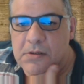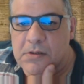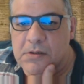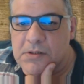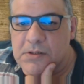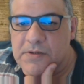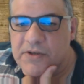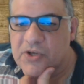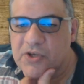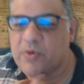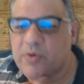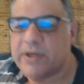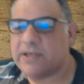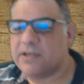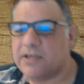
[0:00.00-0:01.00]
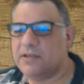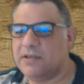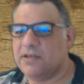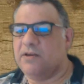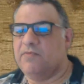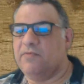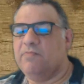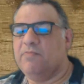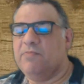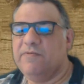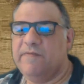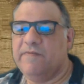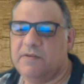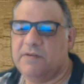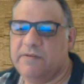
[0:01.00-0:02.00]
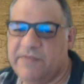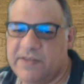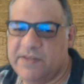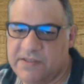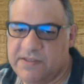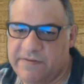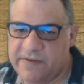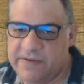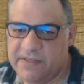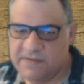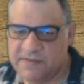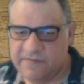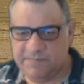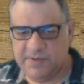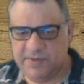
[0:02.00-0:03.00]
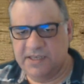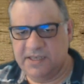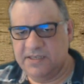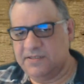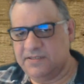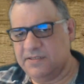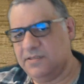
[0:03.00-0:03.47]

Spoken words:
the quick removal of this defensive piece.